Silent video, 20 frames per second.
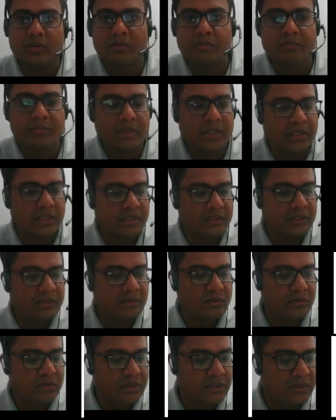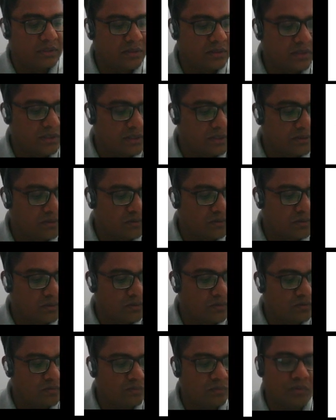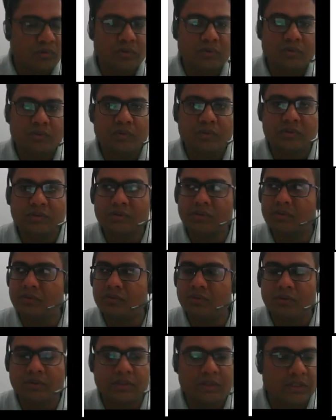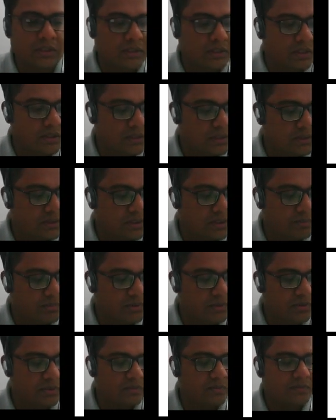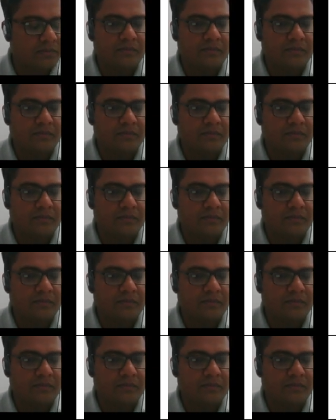priority on it and solve more questions on that chapter.